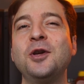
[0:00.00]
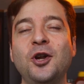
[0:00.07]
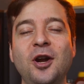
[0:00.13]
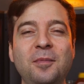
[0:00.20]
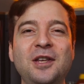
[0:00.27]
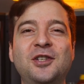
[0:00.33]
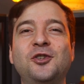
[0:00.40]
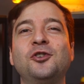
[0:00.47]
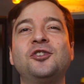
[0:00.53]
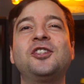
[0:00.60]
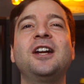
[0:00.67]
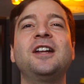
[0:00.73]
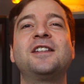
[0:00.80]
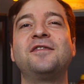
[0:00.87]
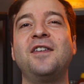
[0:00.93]
you're gonna be so
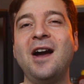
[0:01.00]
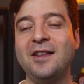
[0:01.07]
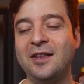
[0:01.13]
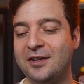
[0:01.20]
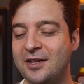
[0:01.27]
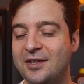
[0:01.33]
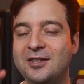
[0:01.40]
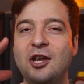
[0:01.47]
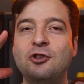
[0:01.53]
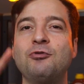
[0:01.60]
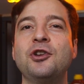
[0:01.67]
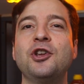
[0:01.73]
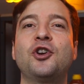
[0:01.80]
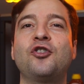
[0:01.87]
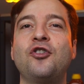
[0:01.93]
satisfied at this stage
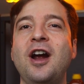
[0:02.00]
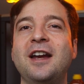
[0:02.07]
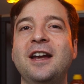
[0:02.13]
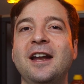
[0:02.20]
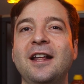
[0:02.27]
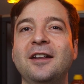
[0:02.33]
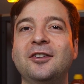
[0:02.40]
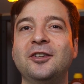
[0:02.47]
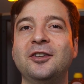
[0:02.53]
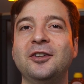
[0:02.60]
when you're cracking it.